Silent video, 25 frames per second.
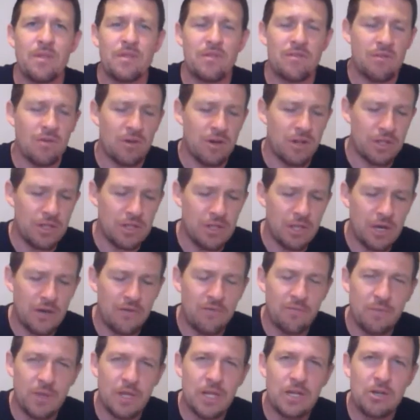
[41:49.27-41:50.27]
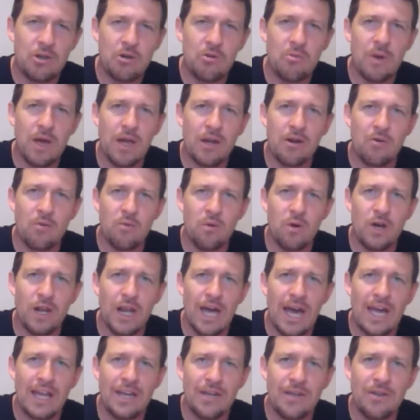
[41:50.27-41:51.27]
is going to love me no matter what
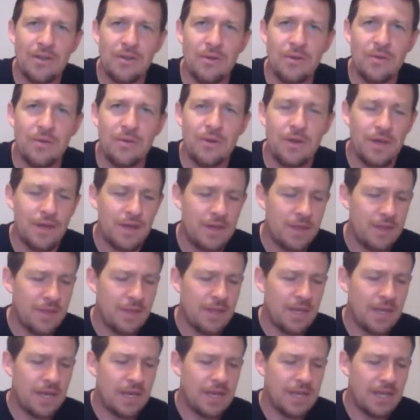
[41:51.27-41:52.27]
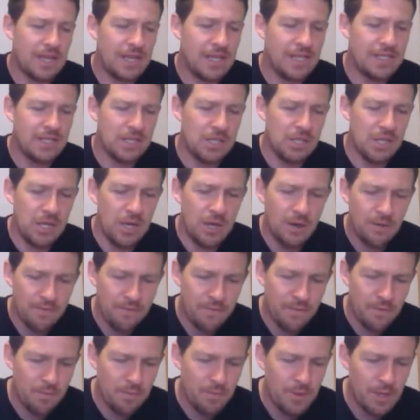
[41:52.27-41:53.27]
I do, that His love
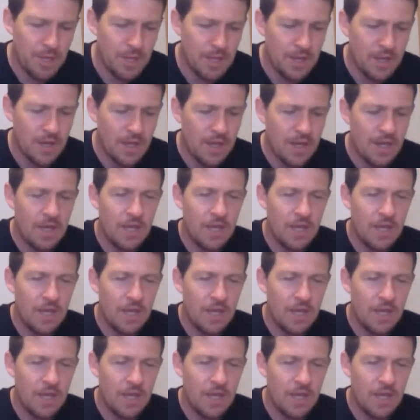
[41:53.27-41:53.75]
for me,